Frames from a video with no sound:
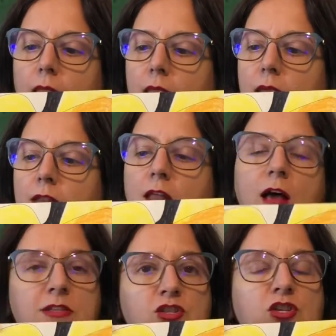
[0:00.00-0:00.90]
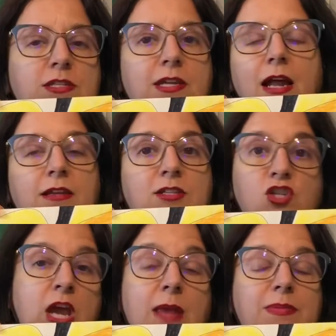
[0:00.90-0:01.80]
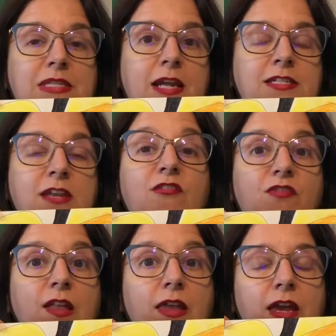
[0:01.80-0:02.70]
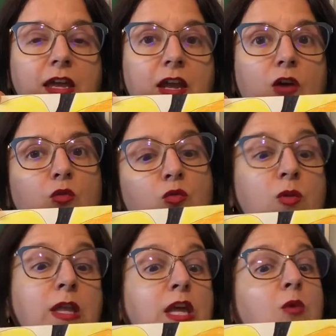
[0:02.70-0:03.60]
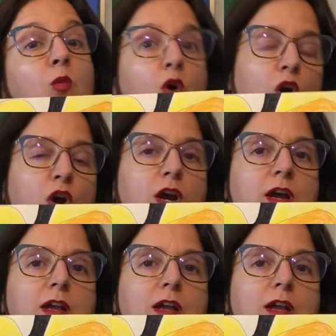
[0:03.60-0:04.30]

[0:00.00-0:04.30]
lozenges shapes that I didn't fill in really work.